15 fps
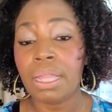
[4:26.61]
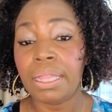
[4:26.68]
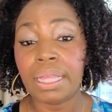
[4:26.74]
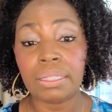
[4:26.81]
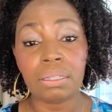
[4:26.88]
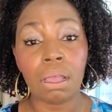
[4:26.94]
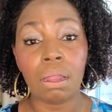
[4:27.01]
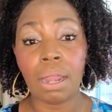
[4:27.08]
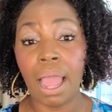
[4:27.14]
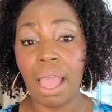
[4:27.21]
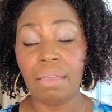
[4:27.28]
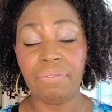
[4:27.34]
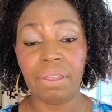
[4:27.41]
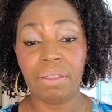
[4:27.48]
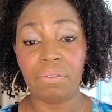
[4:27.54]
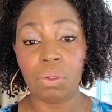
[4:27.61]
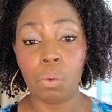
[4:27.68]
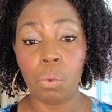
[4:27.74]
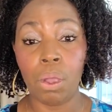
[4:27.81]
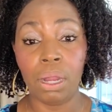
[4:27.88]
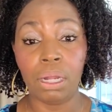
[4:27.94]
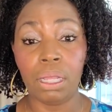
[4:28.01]
That's all I've ever
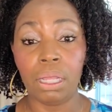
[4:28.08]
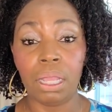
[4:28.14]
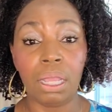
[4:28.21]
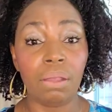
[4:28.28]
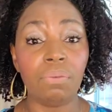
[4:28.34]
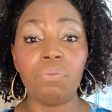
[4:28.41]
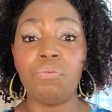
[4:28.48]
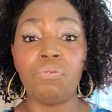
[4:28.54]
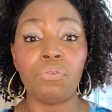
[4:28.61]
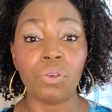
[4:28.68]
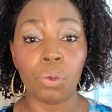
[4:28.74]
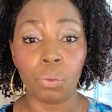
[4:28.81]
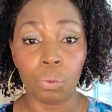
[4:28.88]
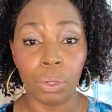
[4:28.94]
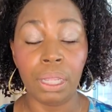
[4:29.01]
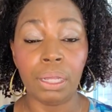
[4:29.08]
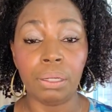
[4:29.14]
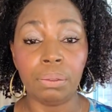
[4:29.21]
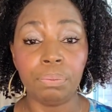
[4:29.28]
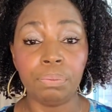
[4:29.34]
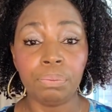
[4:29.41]
wanted, for real.